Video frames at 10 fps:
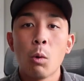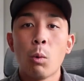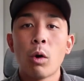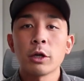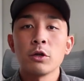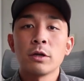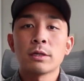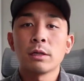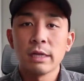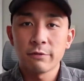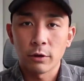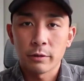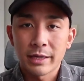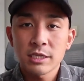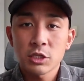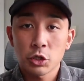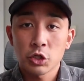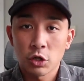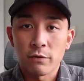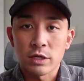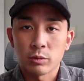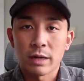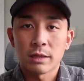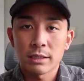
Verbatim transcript: What are you gonna deliver? This is your service, right?